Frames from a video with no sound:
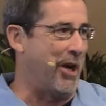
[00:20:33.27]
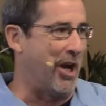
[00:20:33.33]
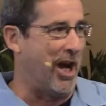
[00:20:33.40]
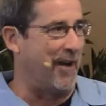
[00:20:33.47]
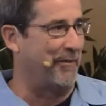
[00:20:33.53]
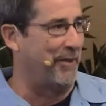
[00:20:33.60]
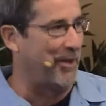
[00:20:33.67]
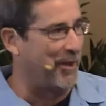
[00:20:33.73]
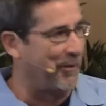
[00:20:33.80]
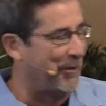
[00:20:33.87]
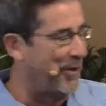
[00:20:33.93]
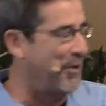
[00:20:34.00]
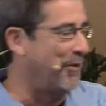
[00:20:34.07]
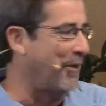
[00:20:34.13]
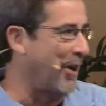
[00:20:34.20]
often, if
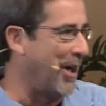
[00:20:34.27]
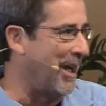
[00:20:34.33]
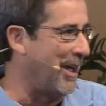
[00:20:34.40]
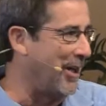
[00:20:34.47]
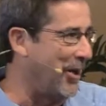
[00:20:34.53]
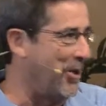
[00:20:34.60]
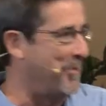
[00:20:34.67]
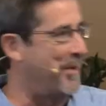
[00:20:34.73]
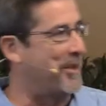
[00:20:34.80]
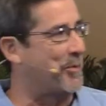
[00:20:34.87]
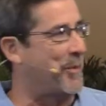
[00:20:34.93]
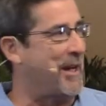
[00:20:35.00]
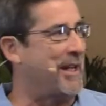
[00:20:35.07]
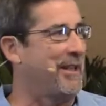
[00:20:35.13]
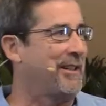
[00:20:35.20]
you've uh, heard me
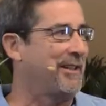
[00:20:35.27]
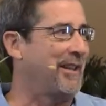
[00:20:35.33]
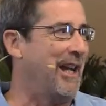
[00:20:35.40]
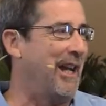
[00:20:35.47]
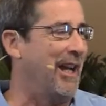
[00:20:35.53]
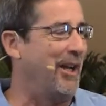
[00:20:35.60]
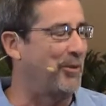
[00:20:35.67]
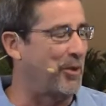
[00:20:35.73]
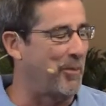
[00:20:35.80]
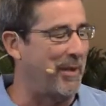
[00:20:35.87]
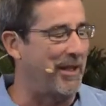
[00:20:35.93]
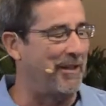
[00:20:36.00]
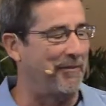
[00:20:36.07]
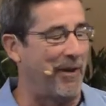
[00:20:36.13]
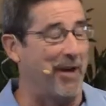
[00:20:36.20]
speak uh, too
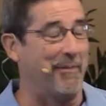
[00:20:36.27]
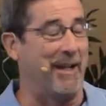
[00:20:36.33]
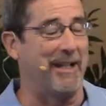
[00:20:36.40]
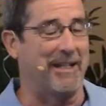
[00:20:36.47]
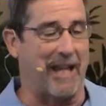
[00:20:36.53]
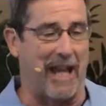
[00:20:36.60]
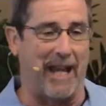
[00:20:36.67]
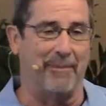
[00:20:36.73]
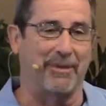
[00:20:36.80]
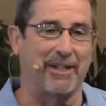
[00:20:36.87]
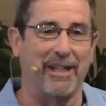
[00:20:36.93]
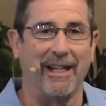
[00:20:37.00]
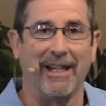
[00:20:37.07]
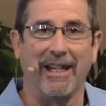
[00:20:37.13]
many, very many times,